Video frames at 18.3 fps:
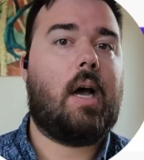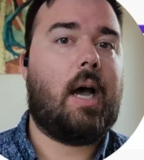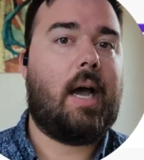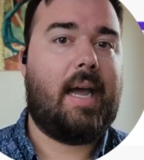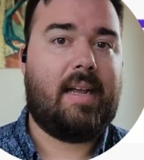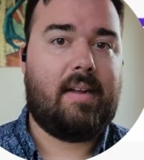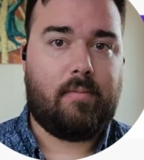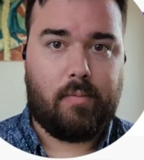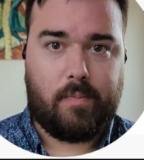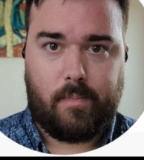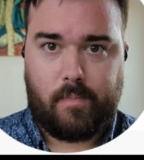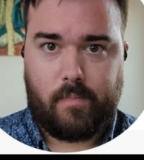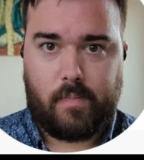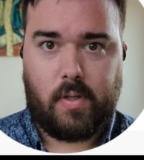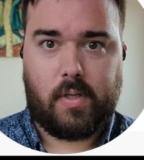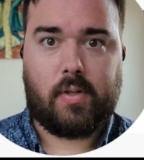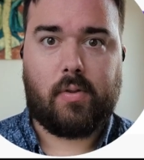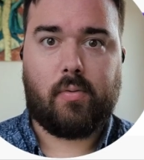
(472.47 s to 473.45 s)
I
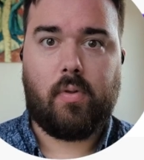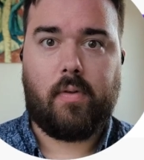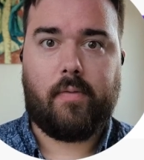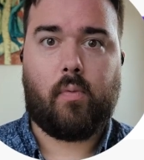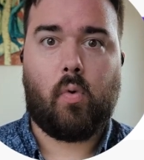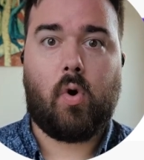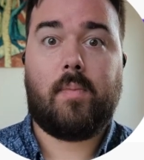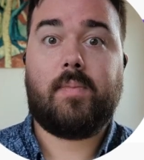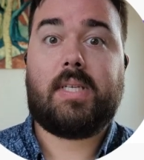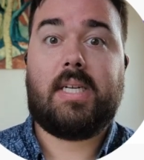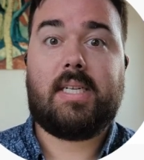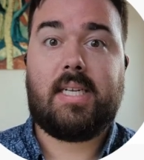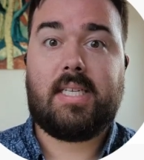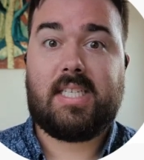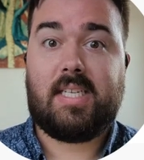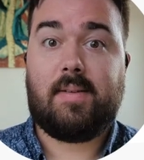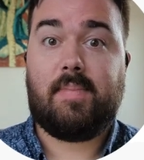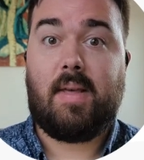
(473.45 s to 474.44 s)
looked through the forums. It
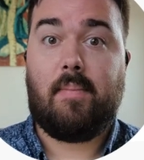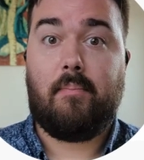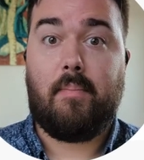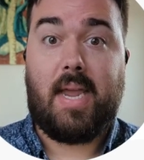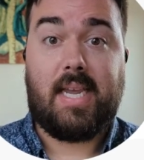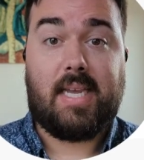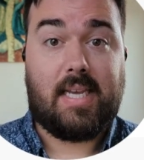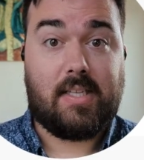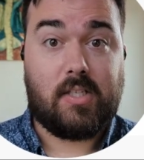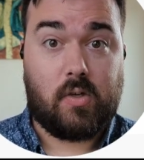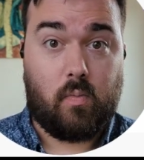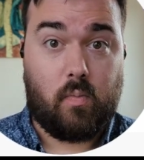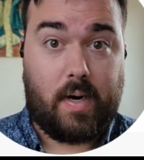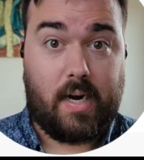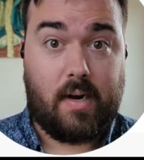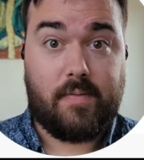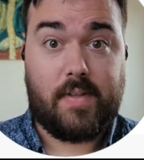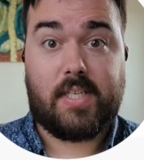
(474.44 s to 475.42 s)
does seem that Make is
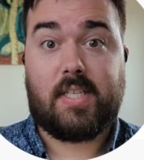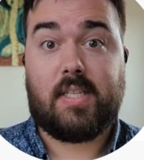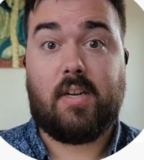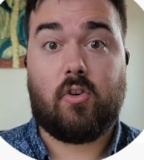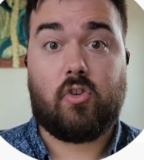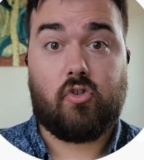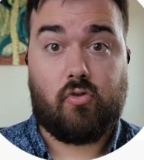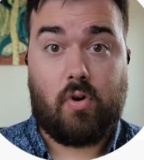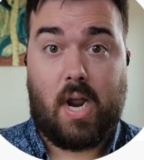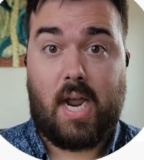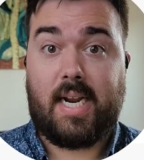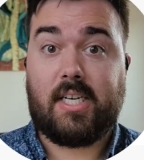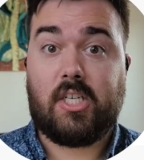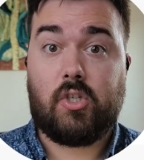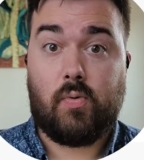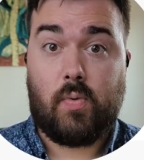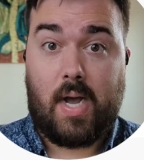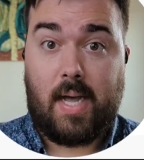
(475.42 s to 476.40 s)
aware of this and they're trying
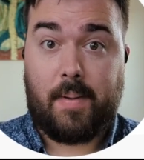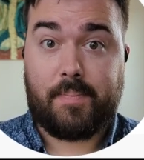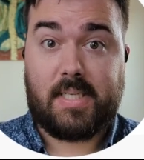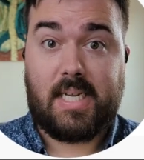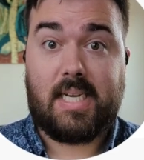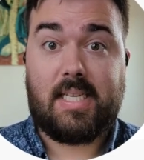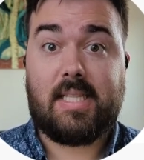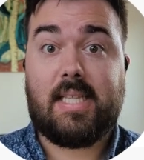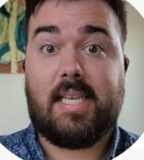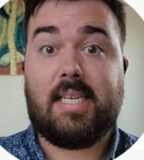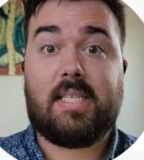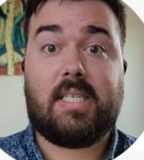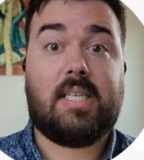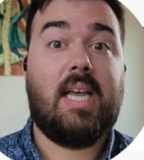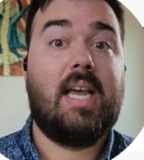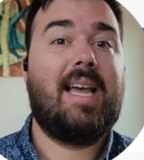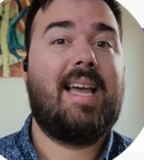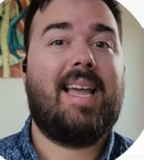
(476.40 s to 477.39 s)
to update this.